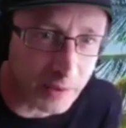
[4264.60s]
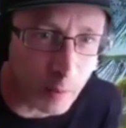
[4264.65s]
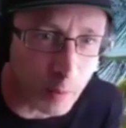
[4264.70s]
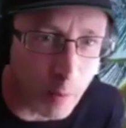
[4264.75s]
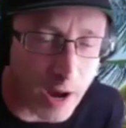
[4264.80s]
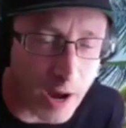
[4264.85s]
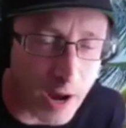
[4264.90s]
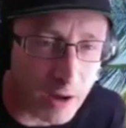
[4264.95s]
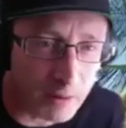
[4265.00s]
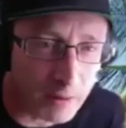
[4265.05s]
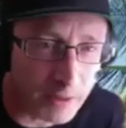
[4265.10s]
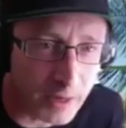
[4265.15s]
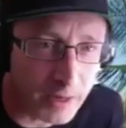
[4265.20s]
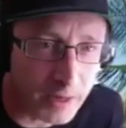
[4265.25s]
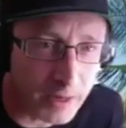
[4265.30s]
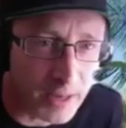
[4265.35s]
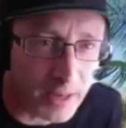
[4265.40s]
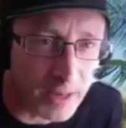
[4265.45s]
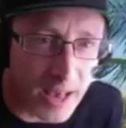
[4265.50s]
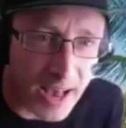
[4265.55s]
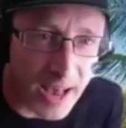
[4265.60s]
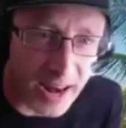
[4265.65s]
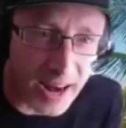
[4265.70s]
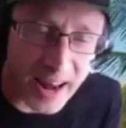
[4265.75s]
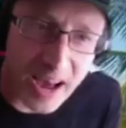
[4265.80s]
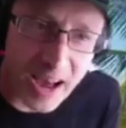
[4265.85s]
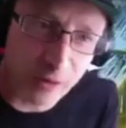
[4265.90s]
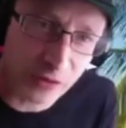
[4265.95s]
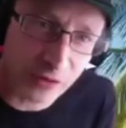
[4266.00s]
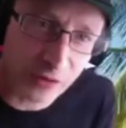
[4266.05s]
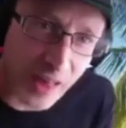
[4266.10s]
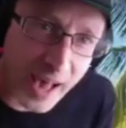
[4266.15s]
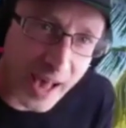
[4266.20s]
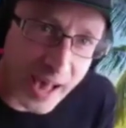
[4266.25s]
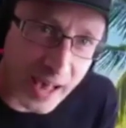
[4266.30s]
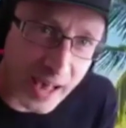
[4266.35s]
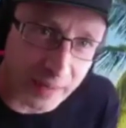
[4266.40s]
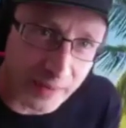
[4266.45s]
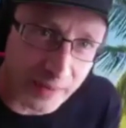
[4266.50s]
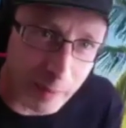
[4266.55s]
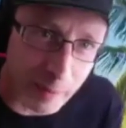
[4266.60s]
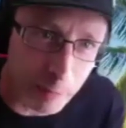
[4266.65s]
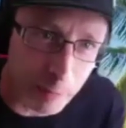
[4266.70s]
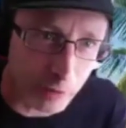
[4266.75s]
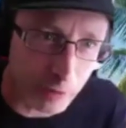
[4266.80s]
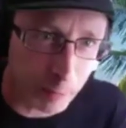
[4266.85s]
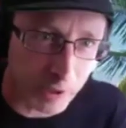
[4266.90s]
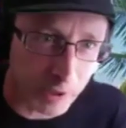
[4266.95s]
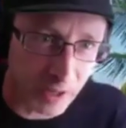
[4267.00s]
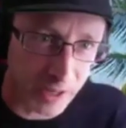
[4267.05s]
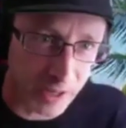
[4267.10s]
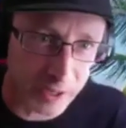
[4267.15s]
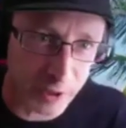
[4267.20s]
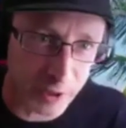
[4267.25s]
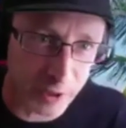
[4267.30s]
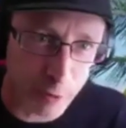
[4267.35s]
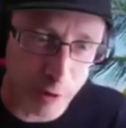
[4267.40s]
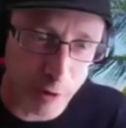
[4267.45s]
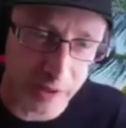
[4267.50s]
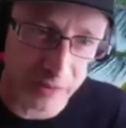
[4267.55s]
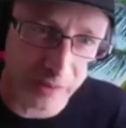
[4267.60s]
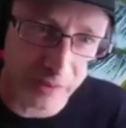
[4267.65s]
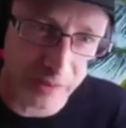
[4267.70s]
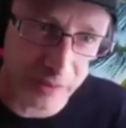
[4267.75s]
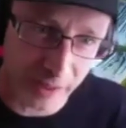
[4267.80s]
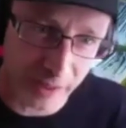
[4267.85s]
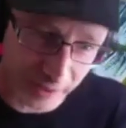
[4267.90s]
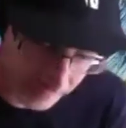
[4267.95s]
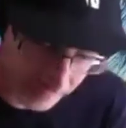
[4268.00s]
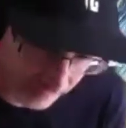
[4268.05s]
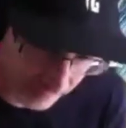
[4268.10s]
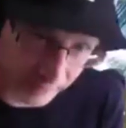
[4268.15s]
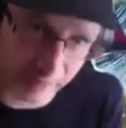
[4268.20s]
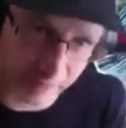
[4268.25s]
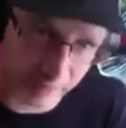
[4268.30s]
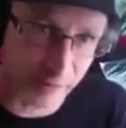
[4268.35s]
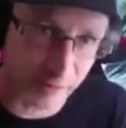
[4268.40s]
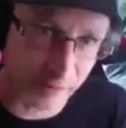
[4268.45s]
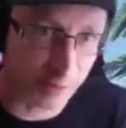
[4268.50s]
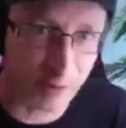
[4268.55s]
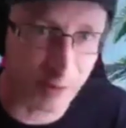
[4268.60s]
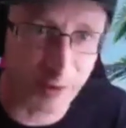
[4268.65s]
Wow. Yeah. And how's that? That must be like a crazy thing to just.